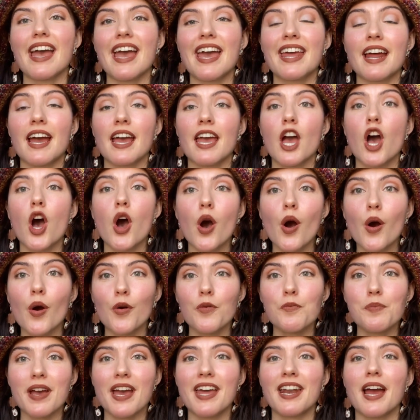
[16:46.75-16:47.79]
And I
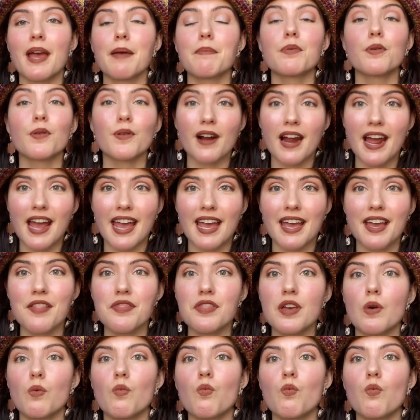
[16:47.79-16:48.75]
hope and I pray that